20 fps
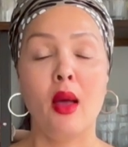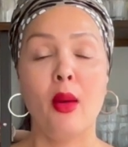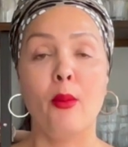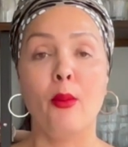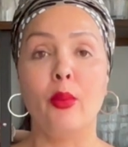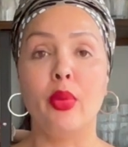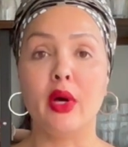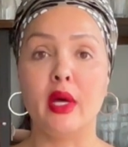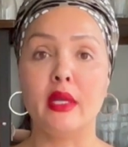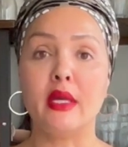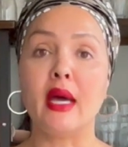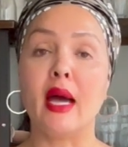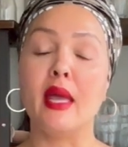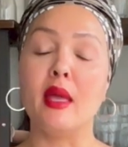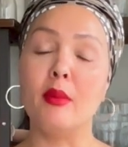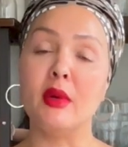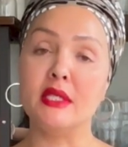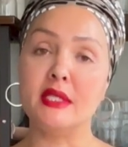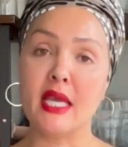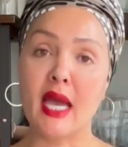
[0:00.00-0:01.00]
But I
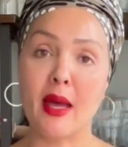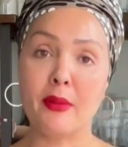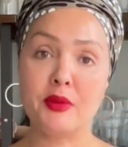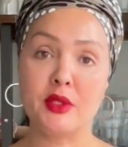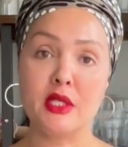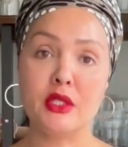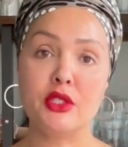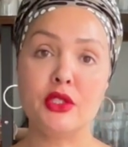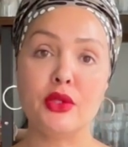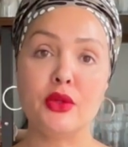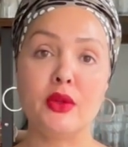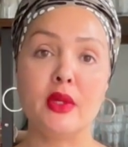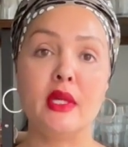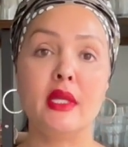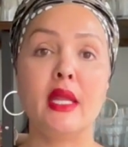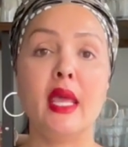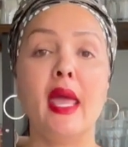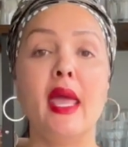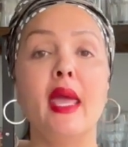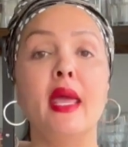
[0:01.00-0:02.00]
am adapting to
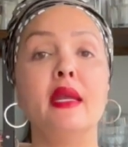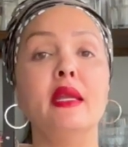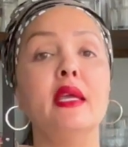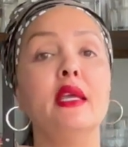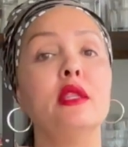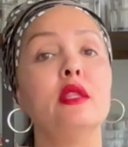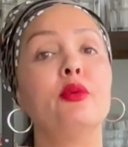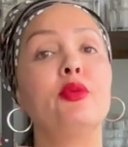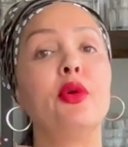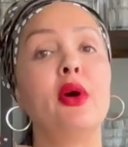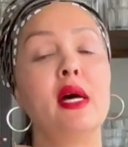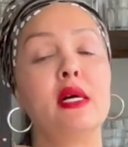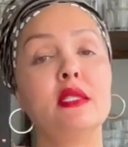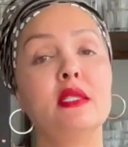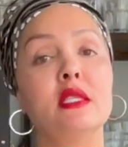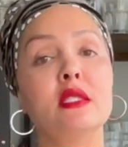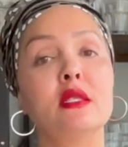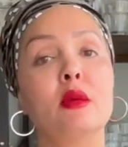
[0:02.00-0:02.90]
it, and in the process,